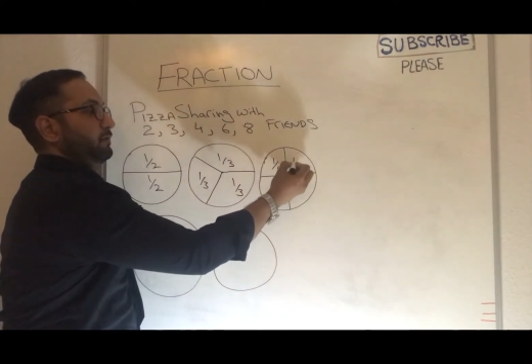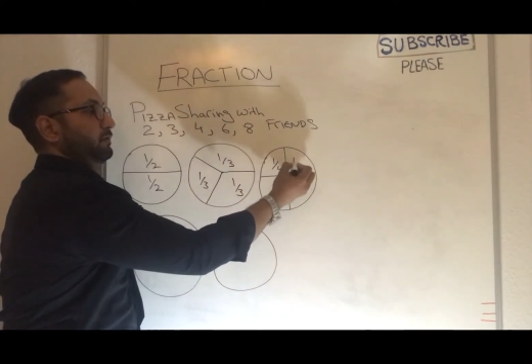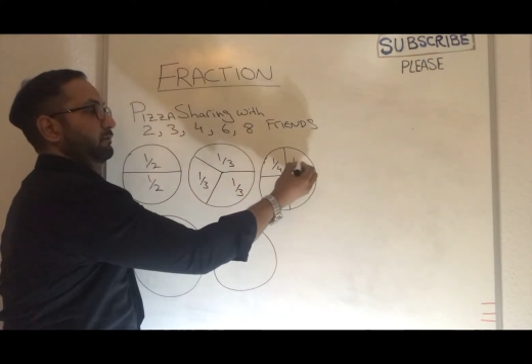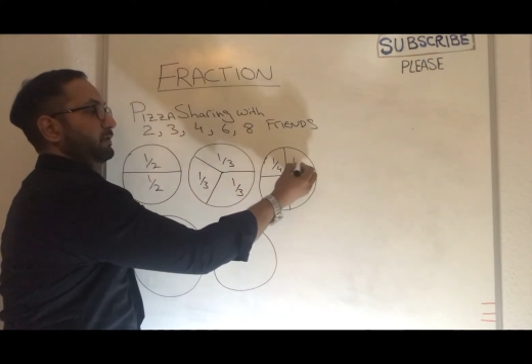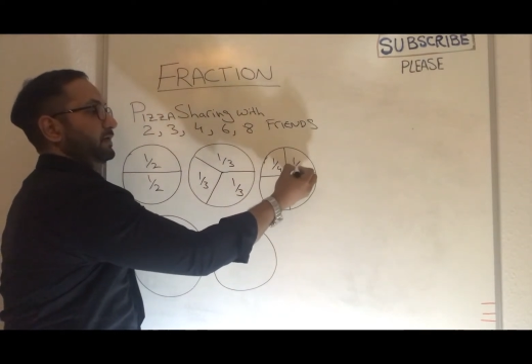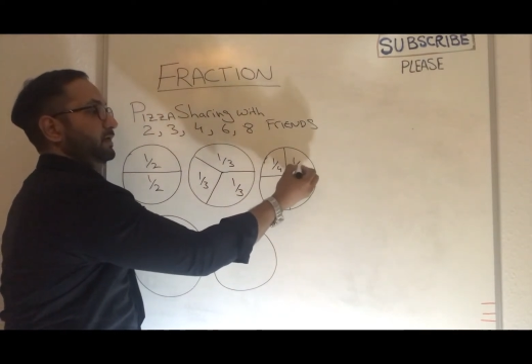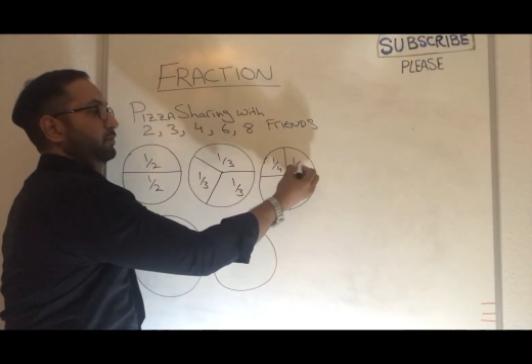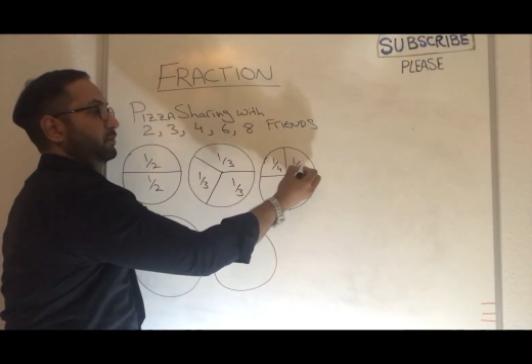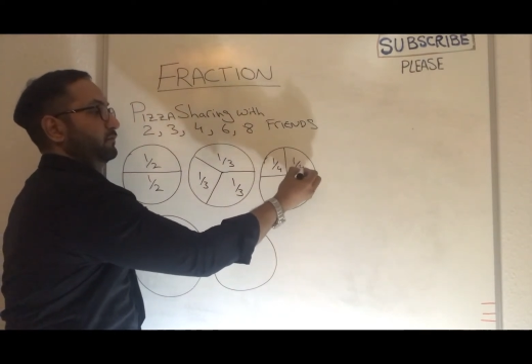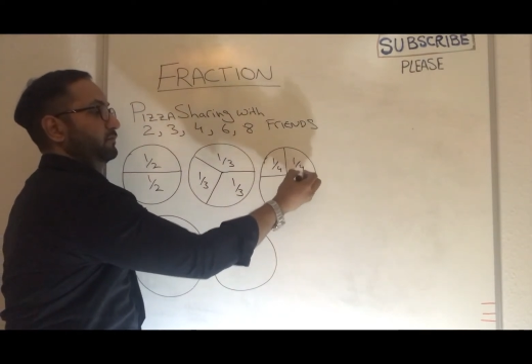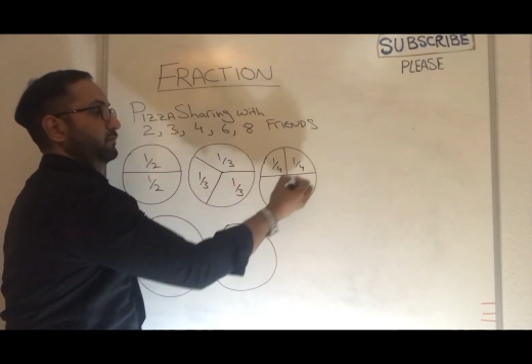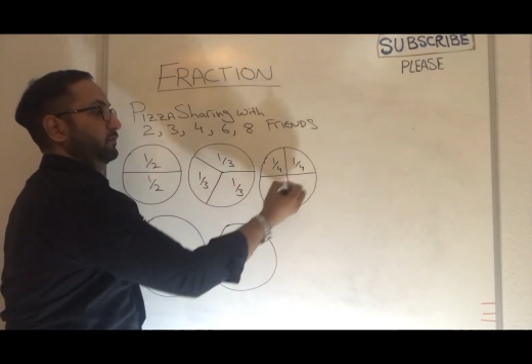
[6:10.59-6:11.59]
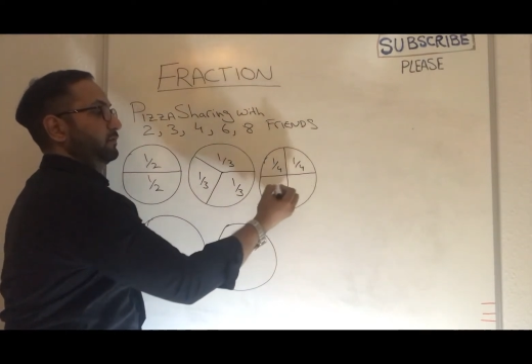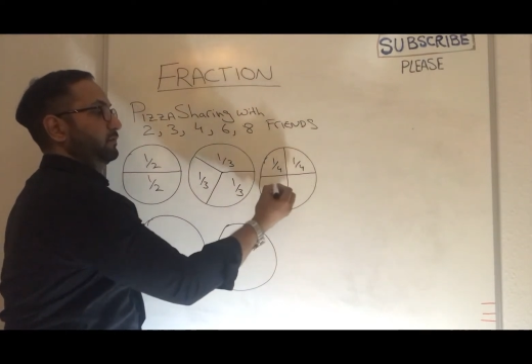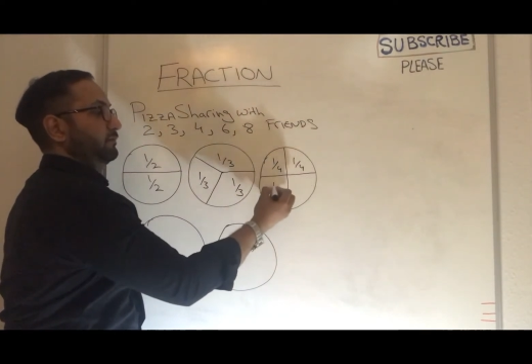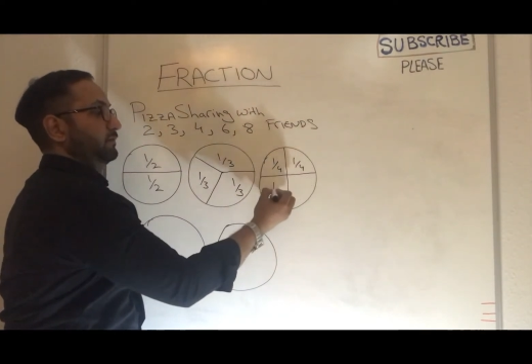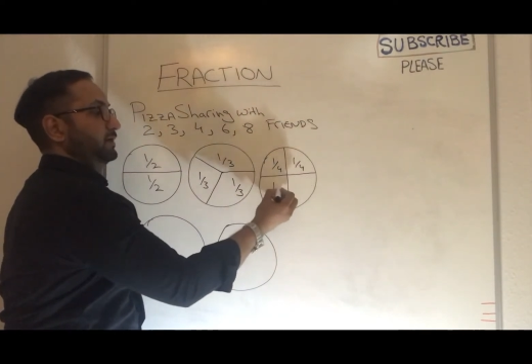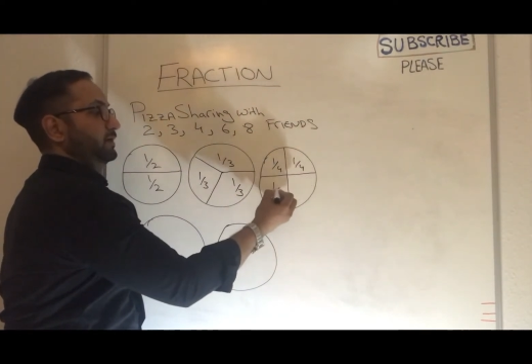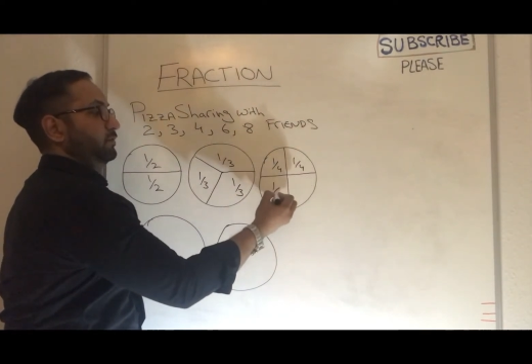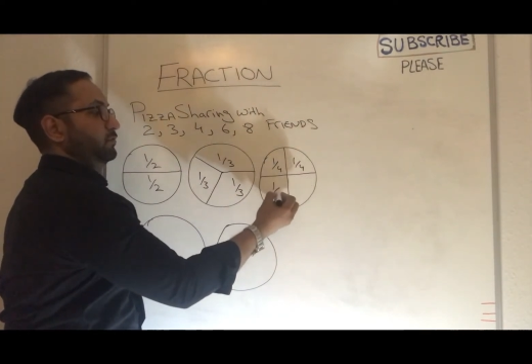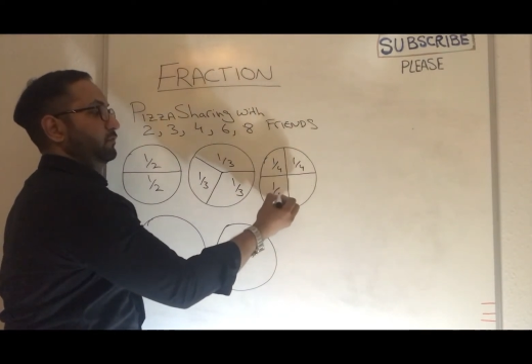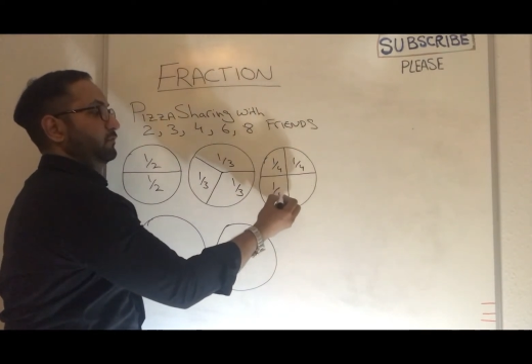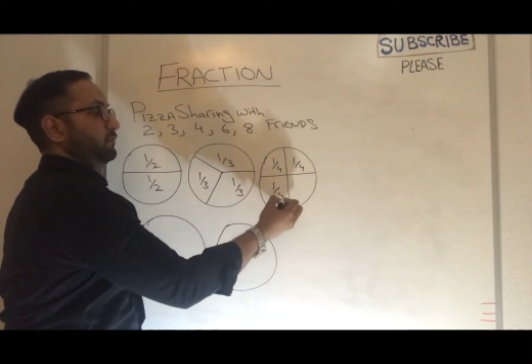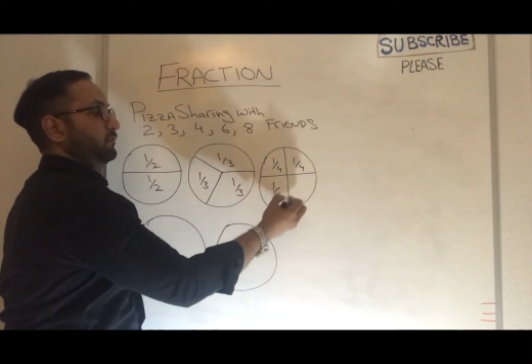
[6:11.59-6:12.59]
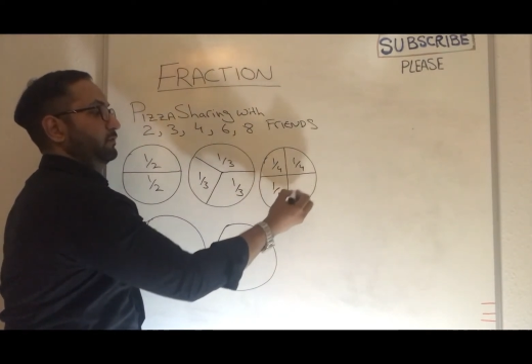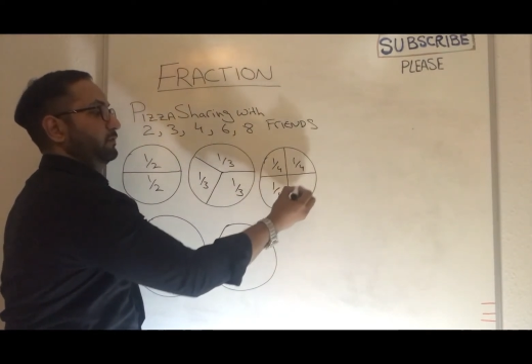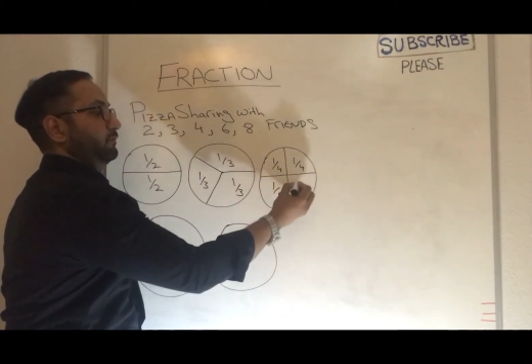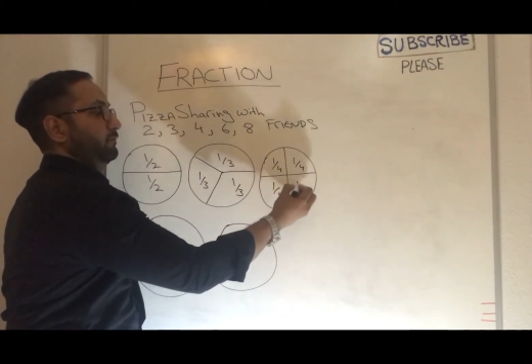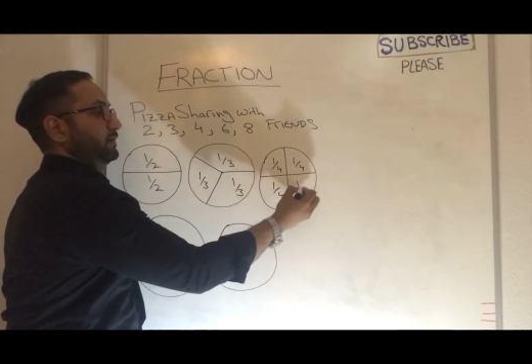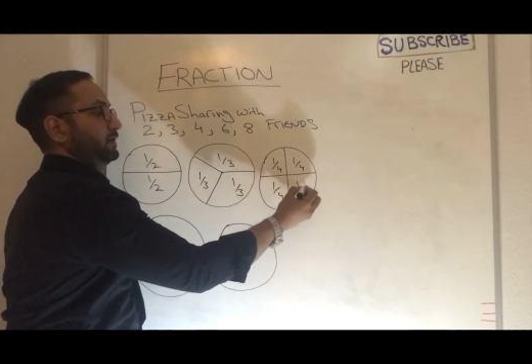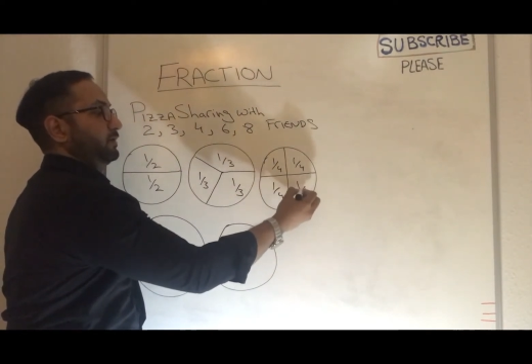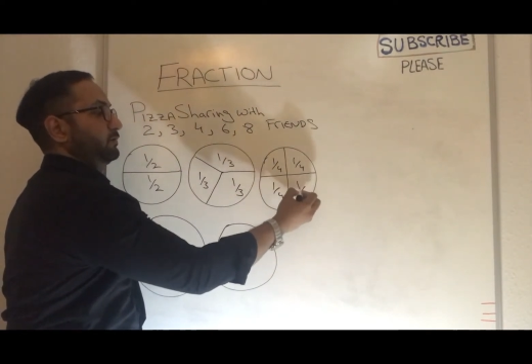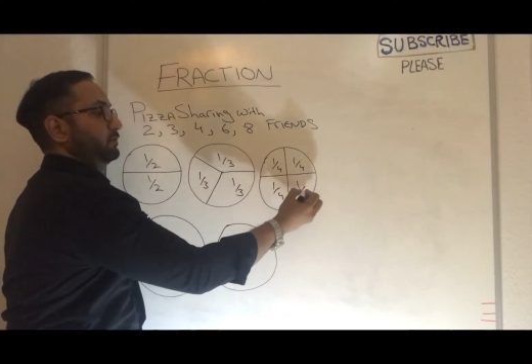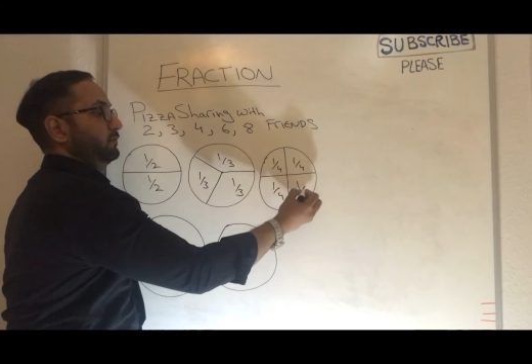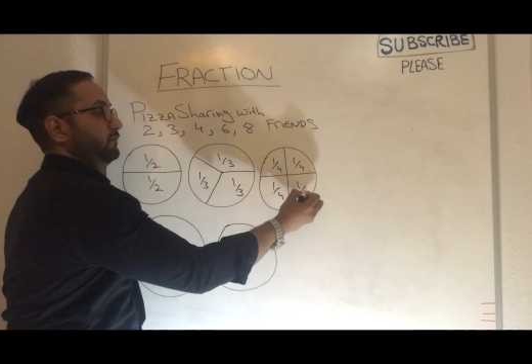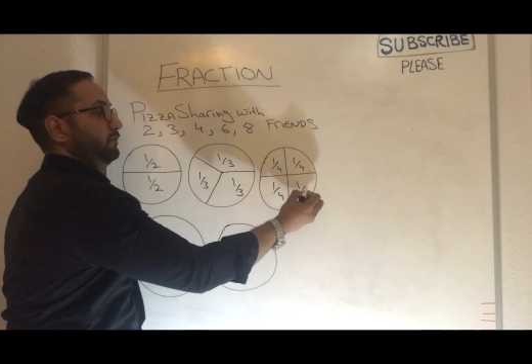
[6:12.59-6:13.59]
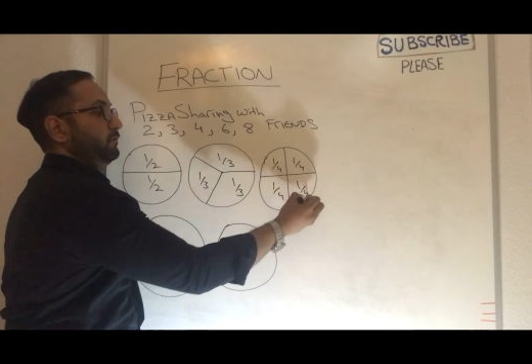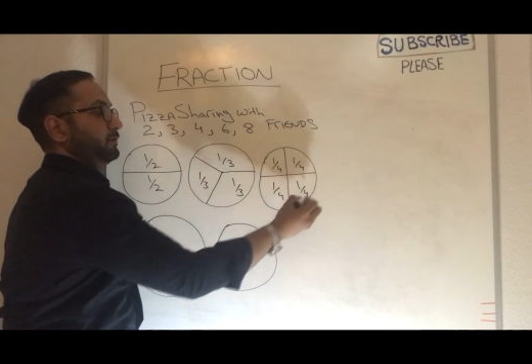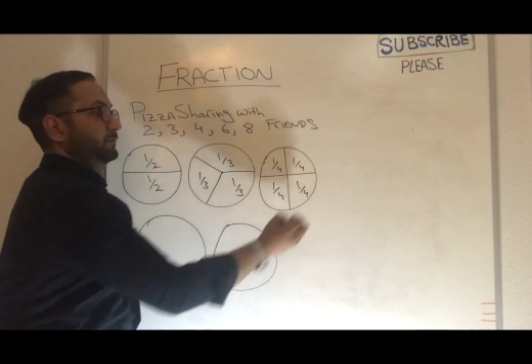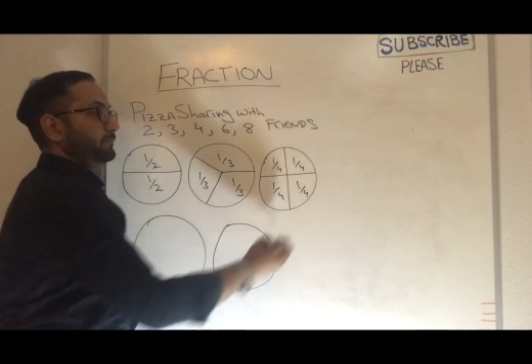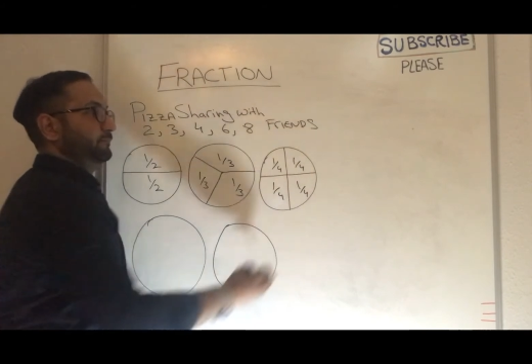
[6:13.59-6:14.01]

1 out of 4, 1 out of 4, 1 out of 4.